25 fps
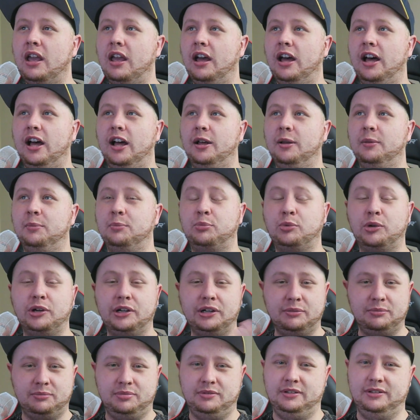
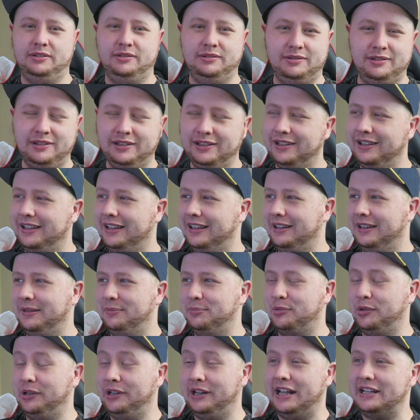
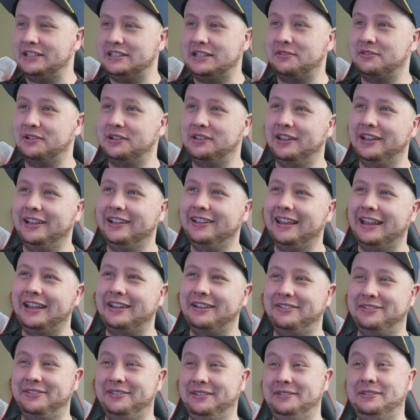Britain has everything.
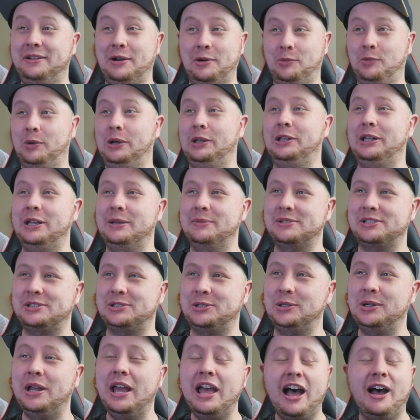They've got Williams
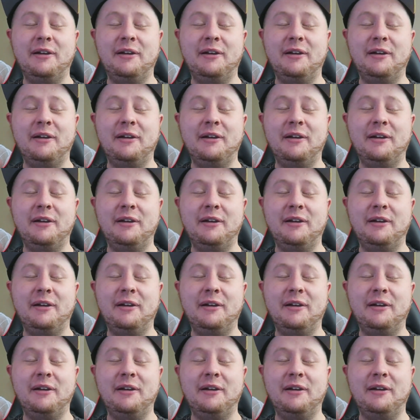too.